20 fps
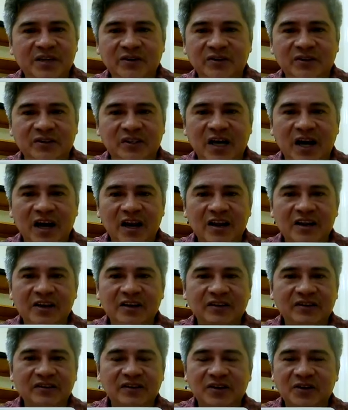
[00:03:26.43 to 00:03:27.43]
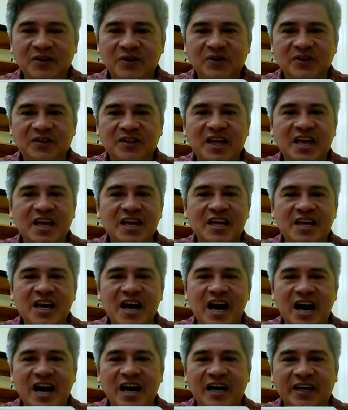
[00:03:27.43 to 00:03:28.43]
Gonzalez and you say
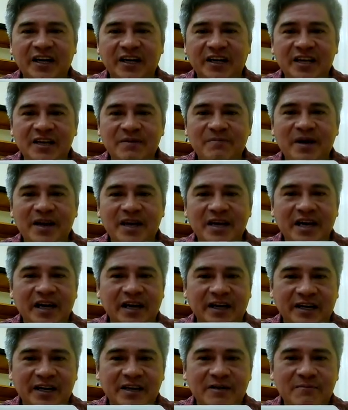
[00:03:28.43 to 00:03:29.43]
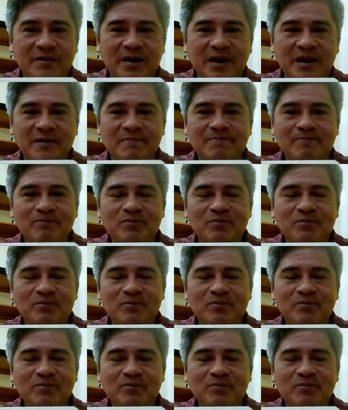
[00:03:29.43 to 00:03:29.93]
arriba y arriba,